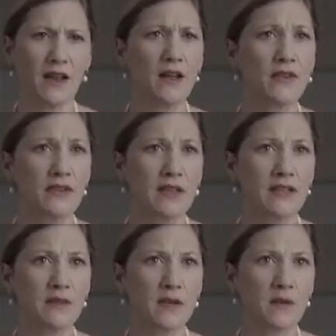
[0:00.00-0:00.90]
another
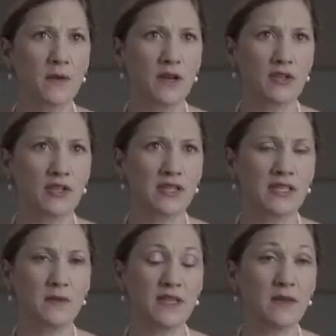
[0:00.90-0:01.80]
thing that's been
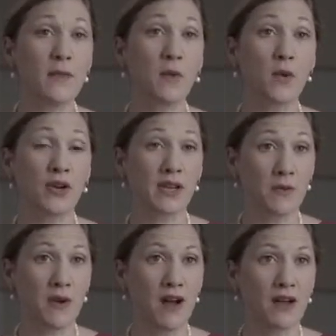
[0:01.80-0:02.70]
interesting to me is in my work in
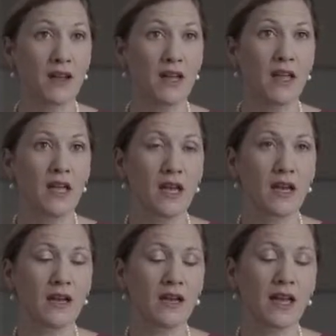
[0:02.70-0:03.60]
Iraq
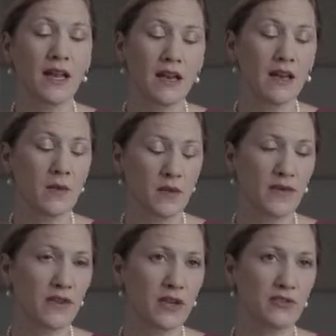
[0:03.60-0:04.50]
and in a number
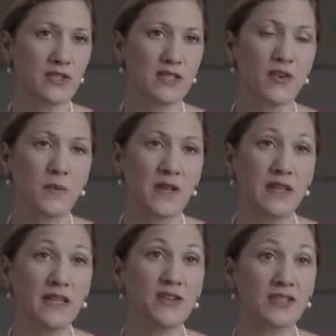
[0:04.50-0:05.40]
of other countries, there have
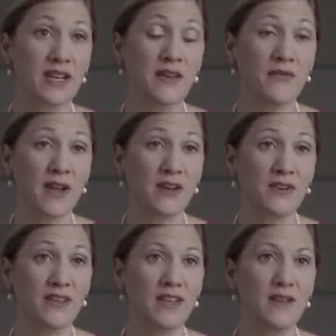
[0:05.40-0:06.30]
been leaders that I've
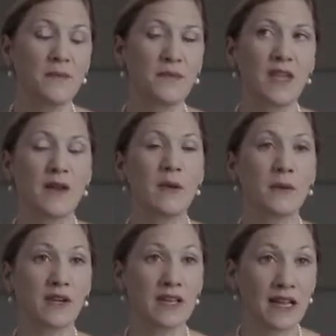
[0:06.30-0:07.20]
found that I'm
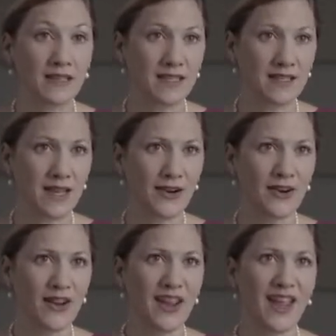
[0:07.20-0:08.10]
able to connect to the
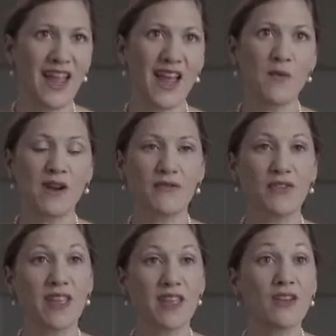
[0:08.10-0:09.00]
center. And
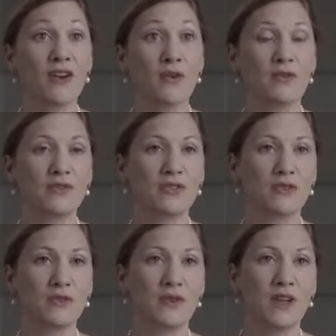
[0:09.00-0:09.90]
whenever they go
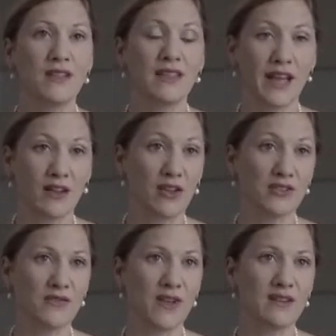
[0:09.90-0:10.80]
to the
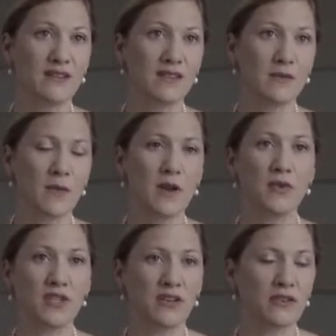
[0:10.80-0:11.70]
ICLARS events, in
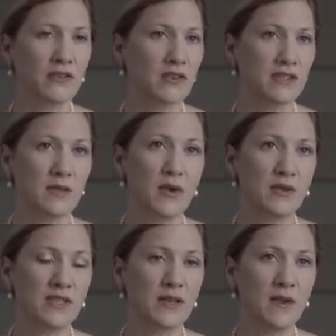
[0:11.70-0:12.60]
particular the
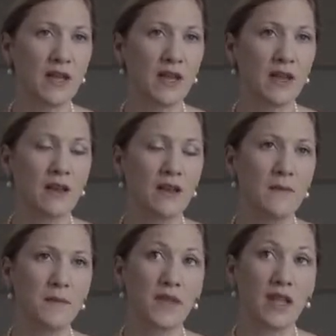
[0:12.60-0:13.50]
symposium
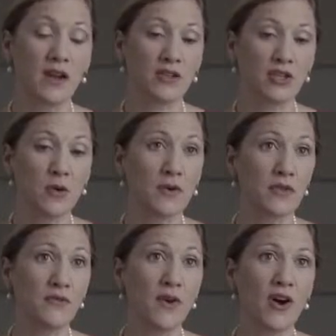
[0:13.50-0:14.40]
in October, in
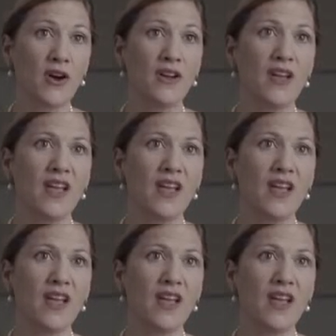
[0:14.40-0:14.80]
the fall,